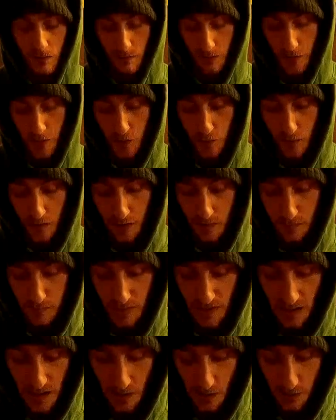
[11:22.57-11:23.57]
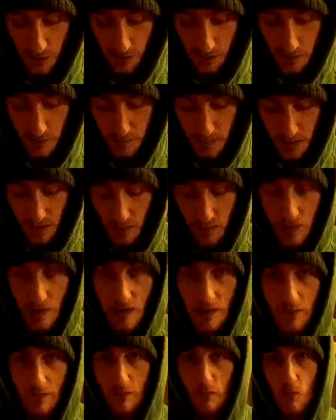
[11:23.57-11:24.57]
you would be on speed 3
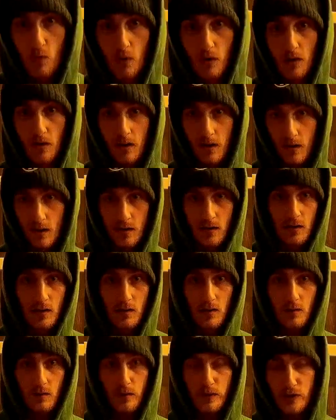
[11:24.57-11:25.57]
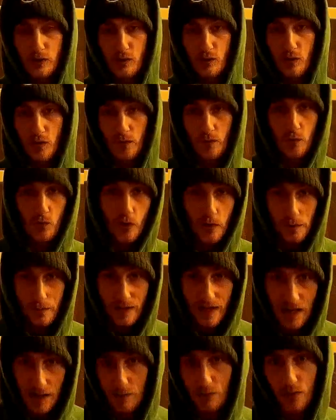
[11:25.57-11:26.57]
or 4, which would
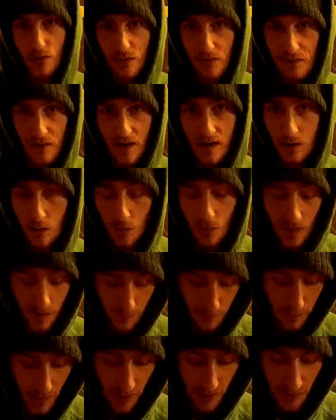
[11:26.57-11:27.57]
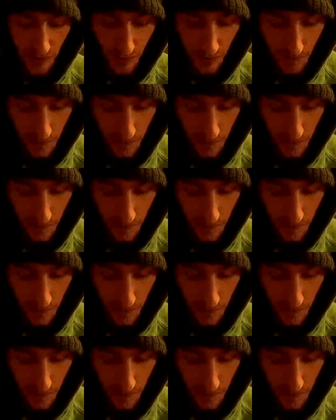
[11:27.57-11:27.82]
be able to fight the wind better.